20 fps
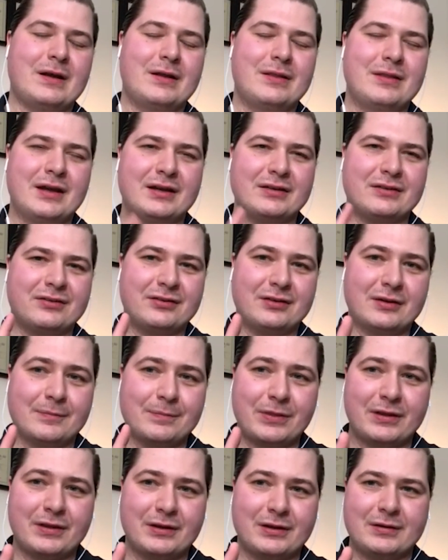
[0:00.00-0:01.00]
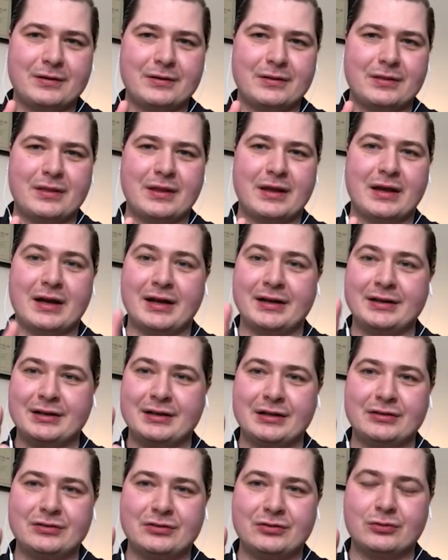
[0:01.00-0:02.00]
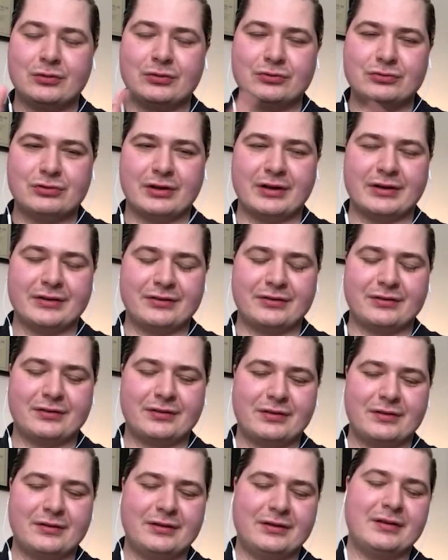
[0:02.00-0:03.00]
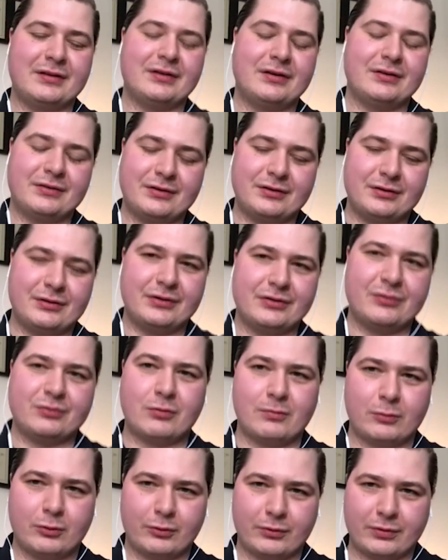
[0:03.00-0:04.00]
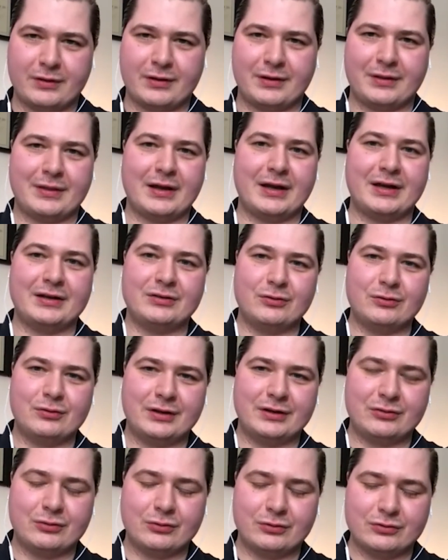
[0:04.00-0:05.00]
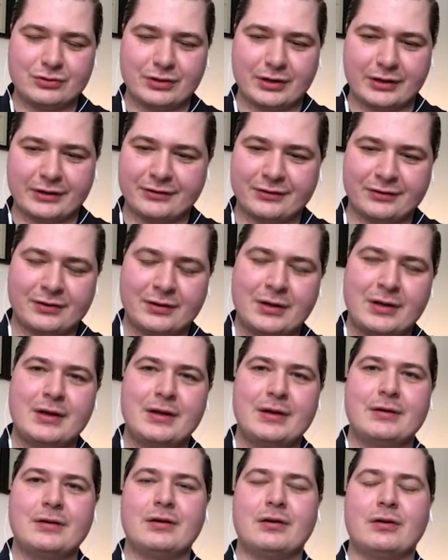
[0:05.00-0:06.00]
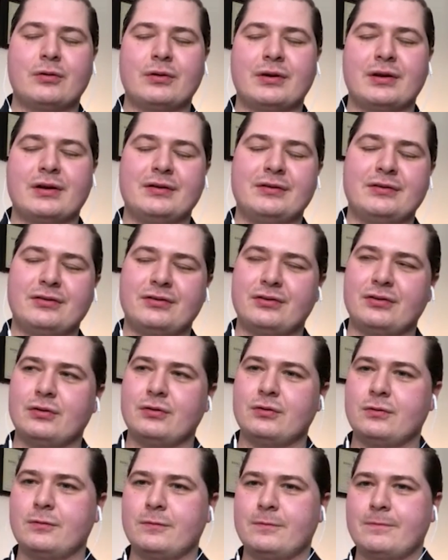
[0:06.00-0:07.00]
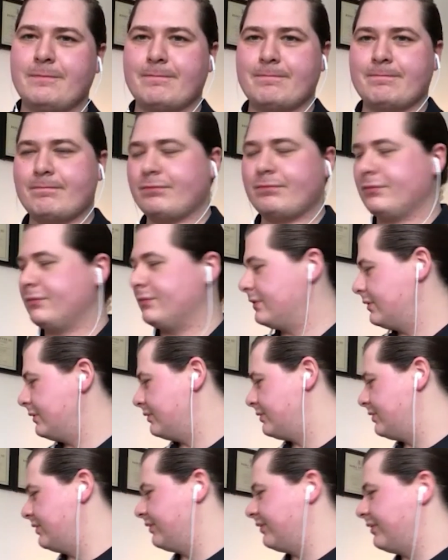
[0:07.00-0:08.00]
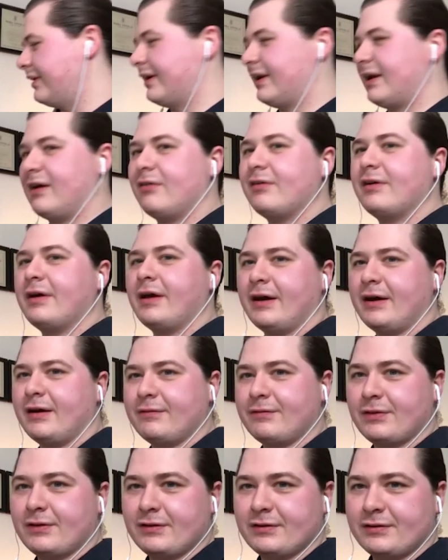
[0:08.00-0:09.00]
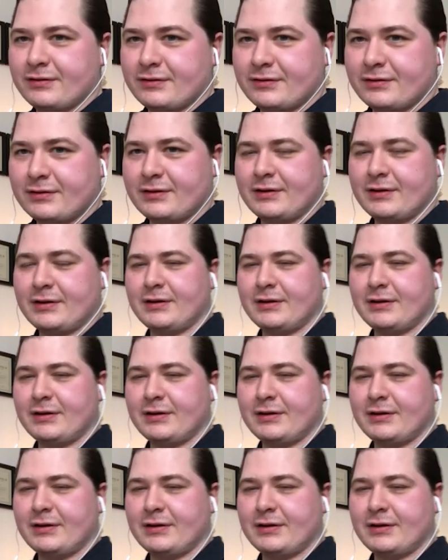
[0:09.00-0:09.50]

that's something that I need to address. There is one more thing that I do need to address. Okay, so just like how I have this